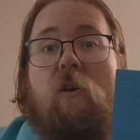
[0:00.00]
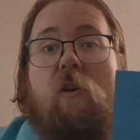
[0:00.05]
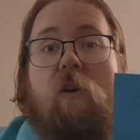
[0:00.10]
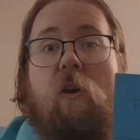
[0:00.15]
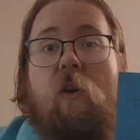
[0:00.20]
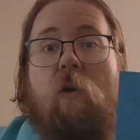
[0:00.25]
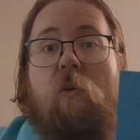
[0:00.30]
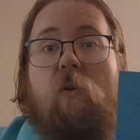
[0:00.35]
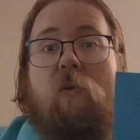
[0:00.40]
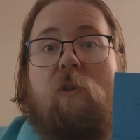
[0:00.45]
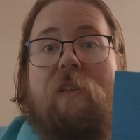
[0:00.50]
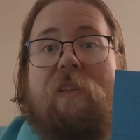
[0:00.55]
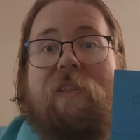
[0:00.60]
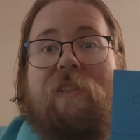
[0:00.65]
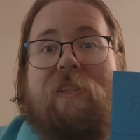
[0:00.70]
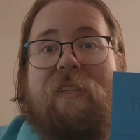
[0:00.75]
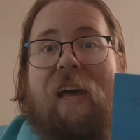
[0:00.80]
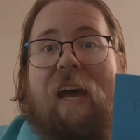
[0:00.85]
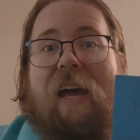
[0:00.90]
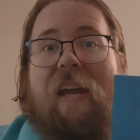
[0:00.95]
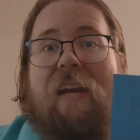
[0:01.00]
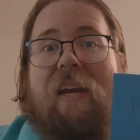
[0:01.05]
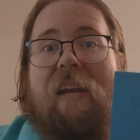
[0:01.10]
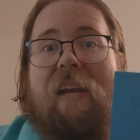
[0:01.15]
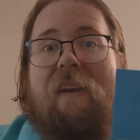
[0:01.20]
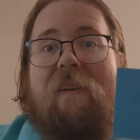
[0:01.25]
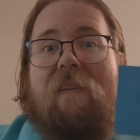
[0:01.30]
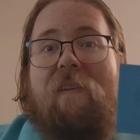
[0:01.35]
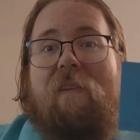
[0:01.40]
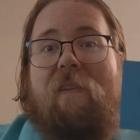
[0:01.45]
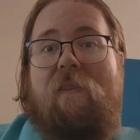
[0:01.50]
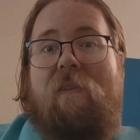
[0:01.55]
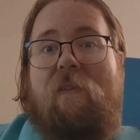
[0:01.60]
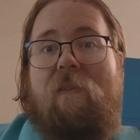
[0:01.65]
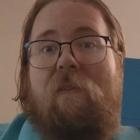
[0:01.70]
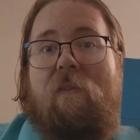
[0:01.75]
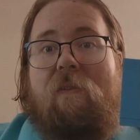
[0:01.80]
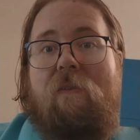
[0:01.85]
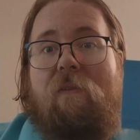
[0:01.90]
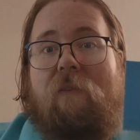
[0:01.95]
no deciding
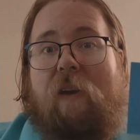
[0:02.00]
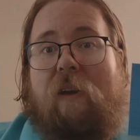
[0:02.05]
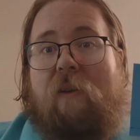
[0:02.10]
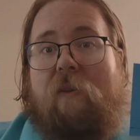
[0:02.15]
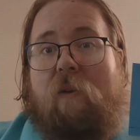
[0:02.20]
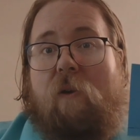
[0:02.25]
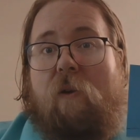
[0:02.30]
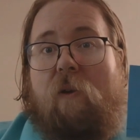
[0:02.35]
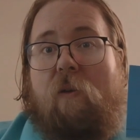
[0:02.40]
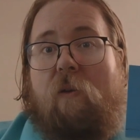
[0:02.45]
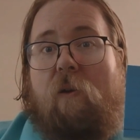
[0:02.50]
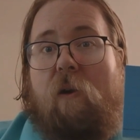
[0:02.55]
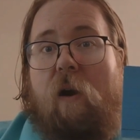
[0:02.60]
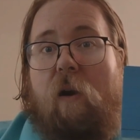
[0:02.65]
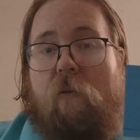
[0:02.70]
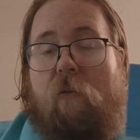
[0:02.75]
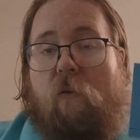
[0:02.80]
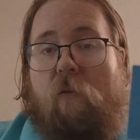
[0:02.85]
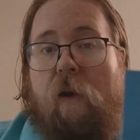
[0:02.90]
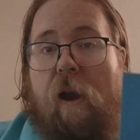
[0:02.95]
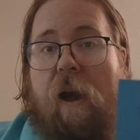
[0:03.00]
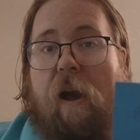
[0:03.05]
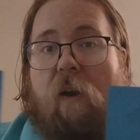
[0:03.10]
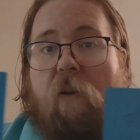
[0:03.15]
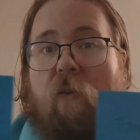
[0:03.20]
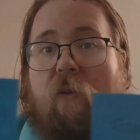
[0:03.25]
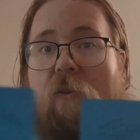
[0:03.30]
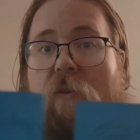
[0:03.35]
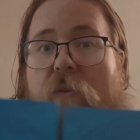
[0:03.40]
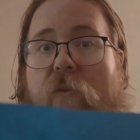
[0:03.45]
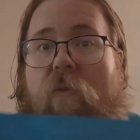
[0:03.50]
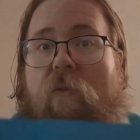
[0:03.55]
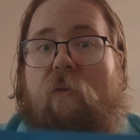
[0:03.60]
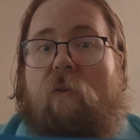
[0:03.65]
victor of a round.